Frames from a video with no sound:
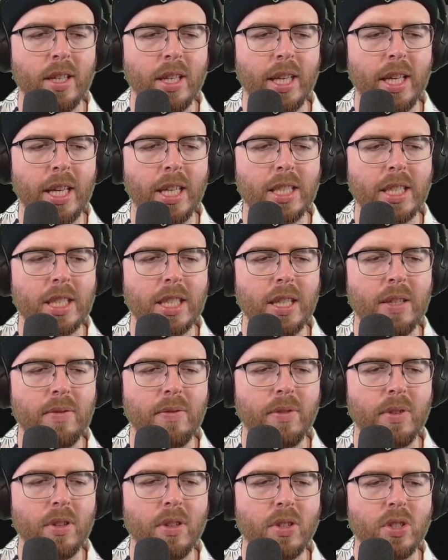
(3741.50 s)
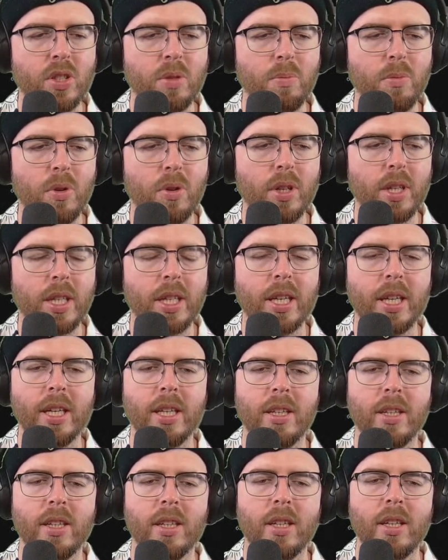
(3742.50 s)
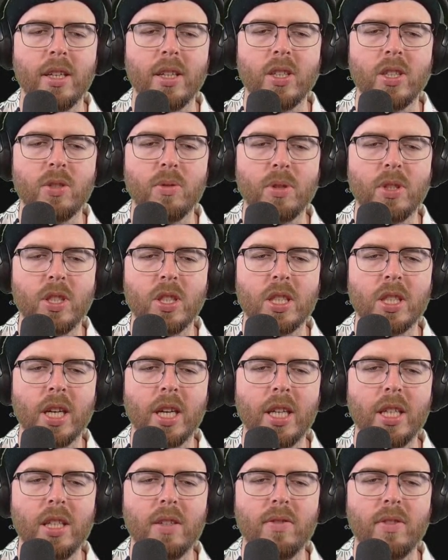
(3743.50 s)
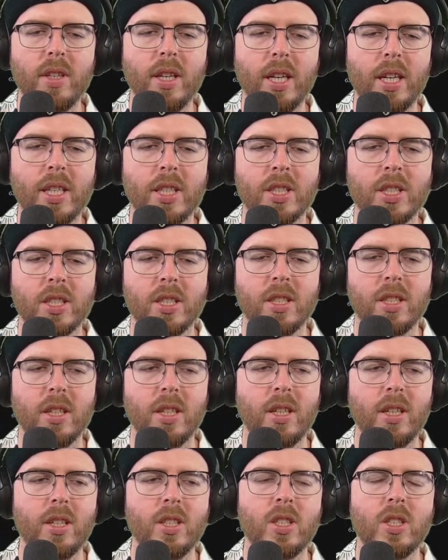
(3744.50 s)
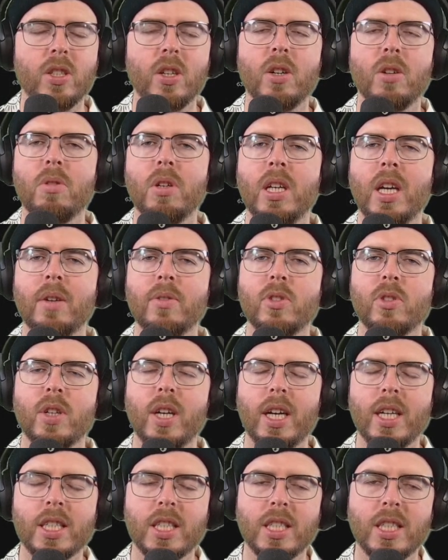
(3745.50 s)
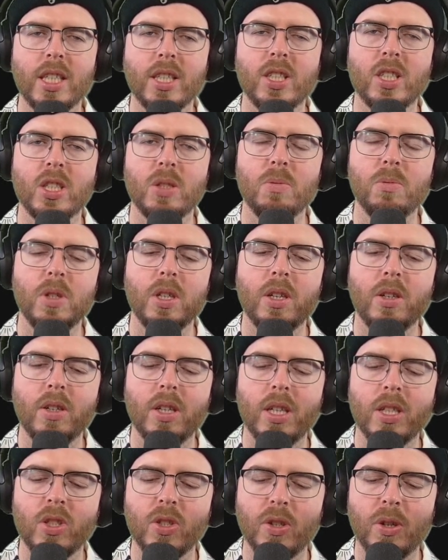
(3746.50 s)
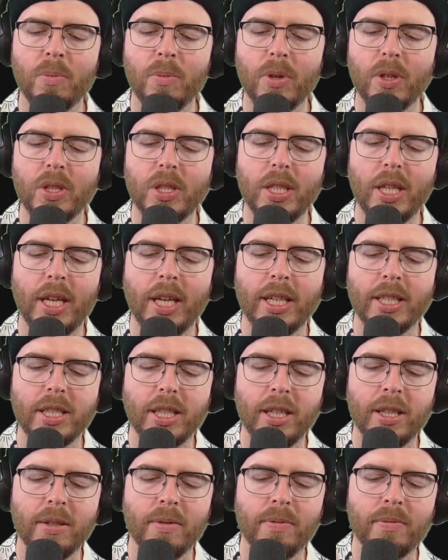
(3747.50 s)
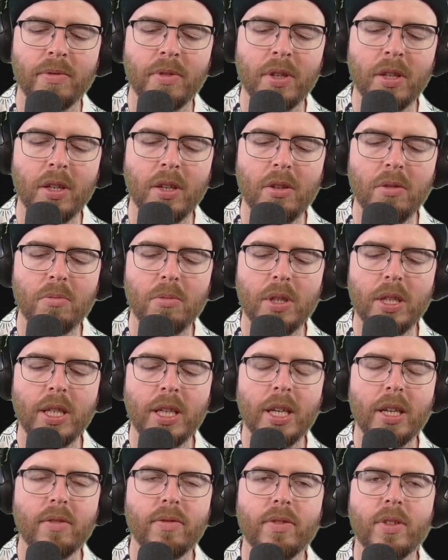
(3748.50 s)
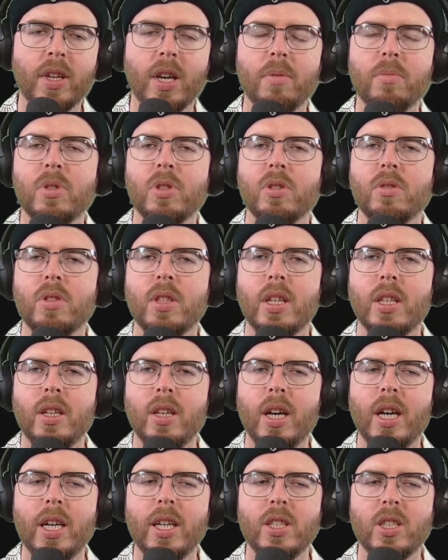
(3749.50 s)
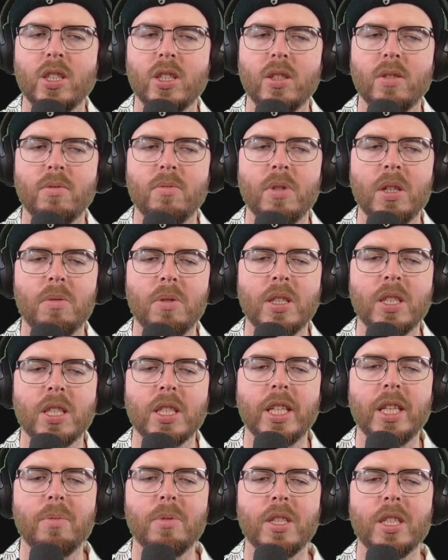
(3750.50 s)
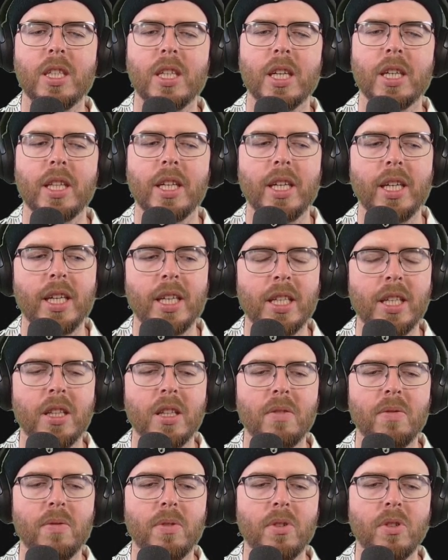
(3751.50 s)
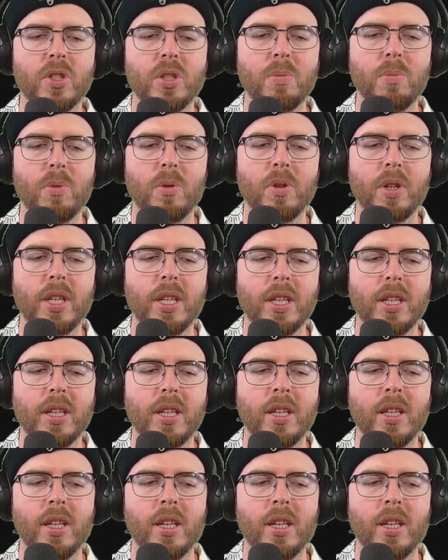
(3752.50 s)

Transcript: is the first morning in, so which is kind of nice. So we have track 6 where it's almost as if we have come to the night where we sleep together, and in the first morning,